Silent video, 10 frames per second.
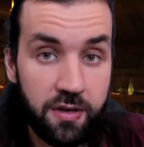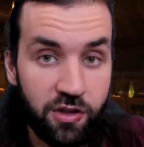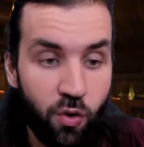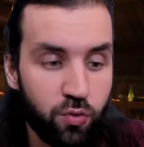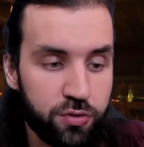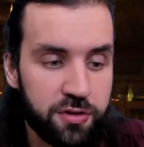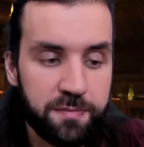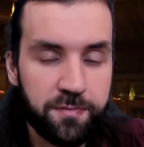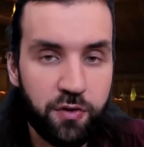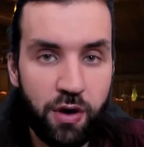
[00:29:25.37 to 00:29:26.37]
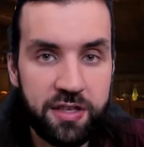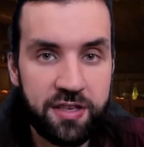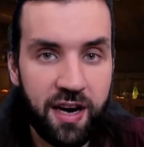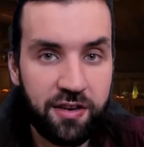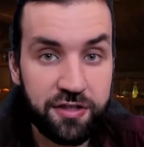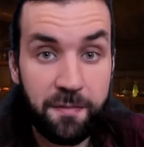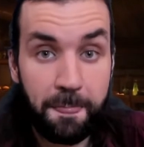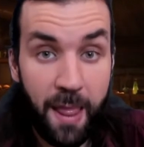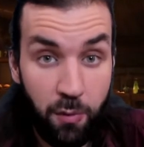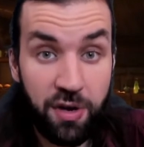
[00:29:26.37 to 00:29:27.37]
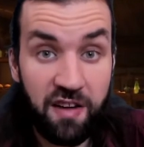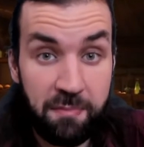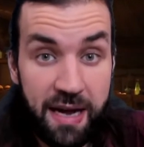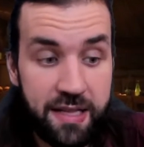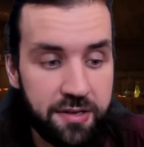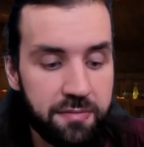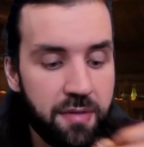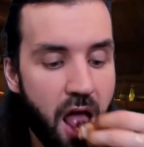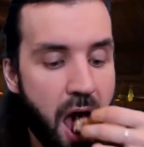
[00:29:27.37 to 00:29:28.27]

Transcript: loans, credit cards, we have made it.